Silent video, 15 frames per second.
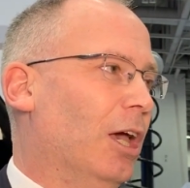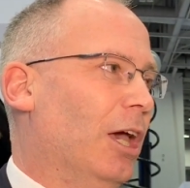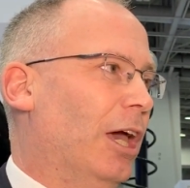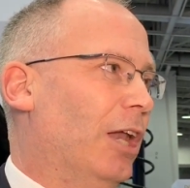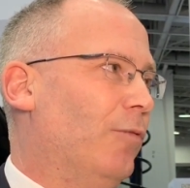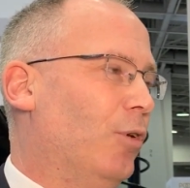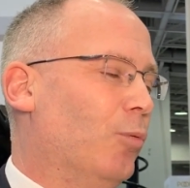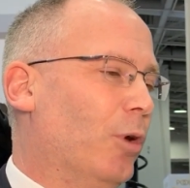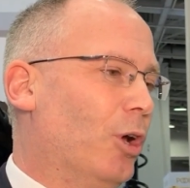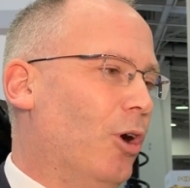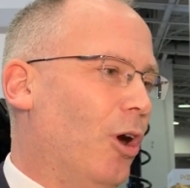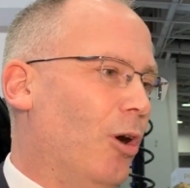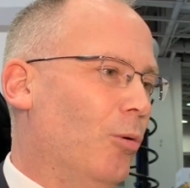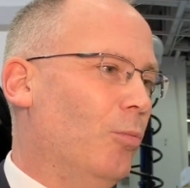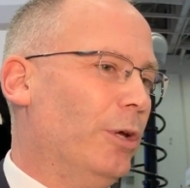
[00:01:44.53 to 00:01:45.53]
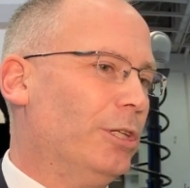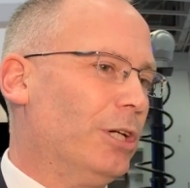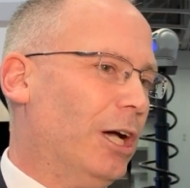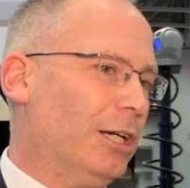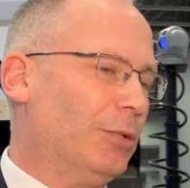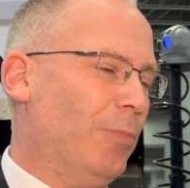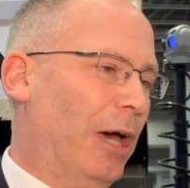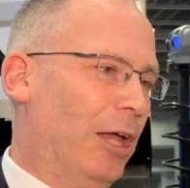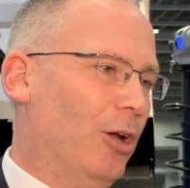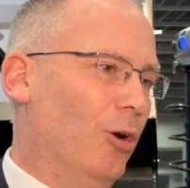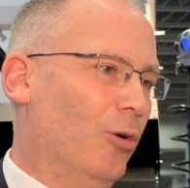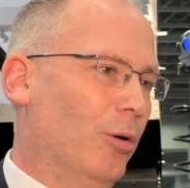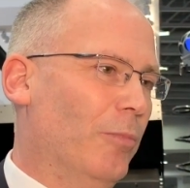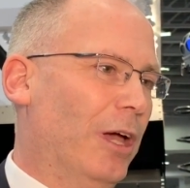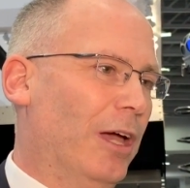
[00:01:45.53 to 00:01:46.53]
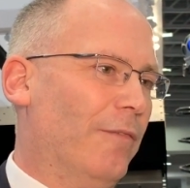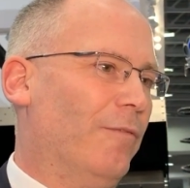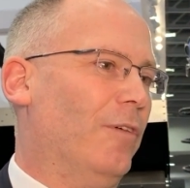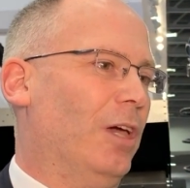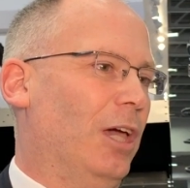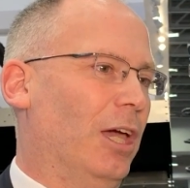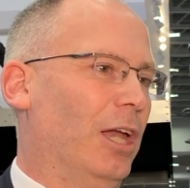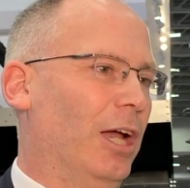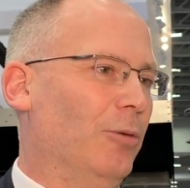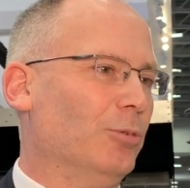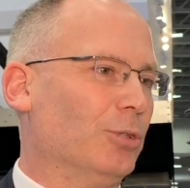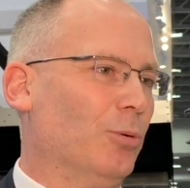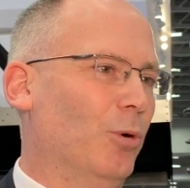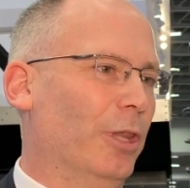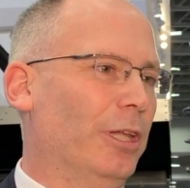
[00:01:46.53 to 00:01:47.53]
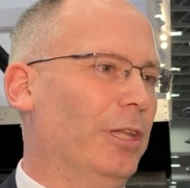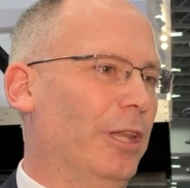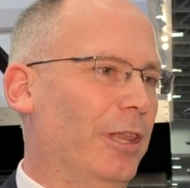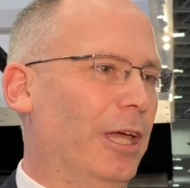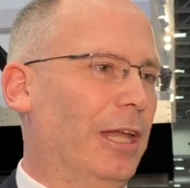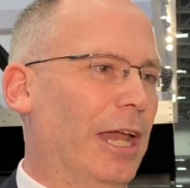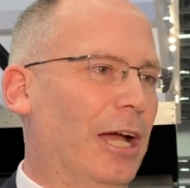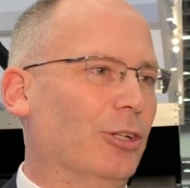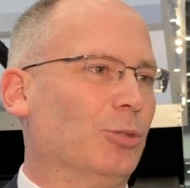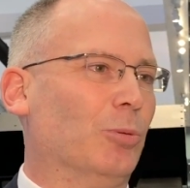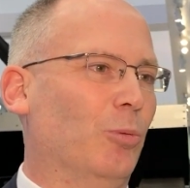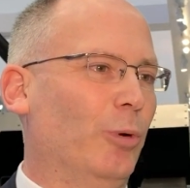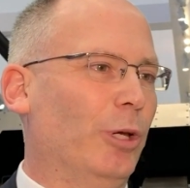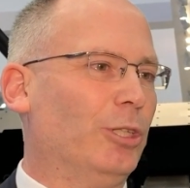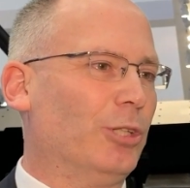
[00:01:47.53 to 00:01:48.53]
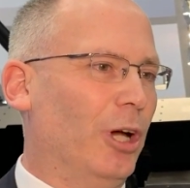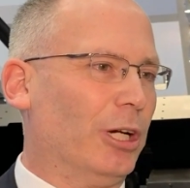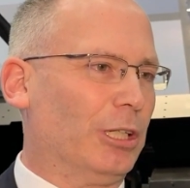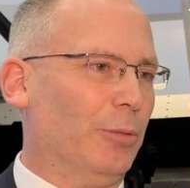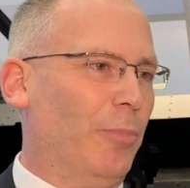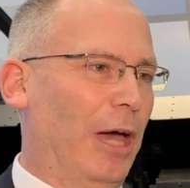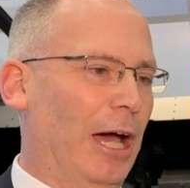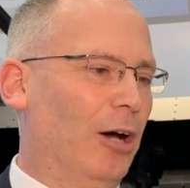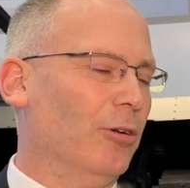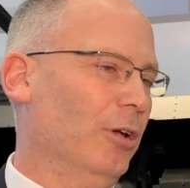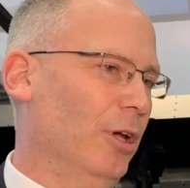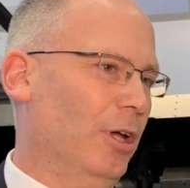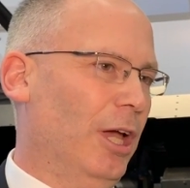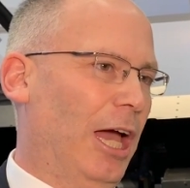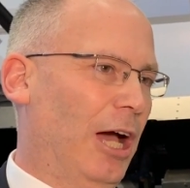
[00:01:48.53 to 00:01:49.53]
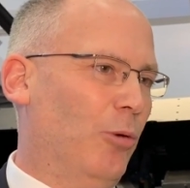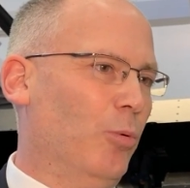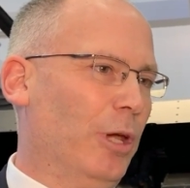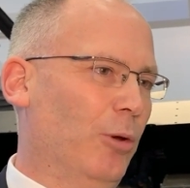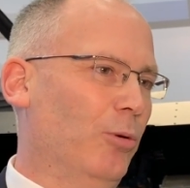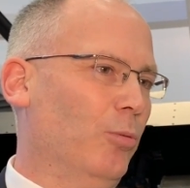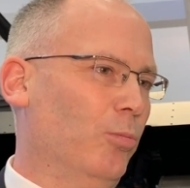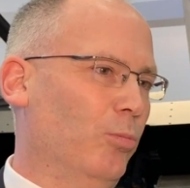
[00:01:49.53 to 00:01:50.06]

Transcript: And if you recall when we talked about OMFV, and I was the one that did the announcement, we talked about how we,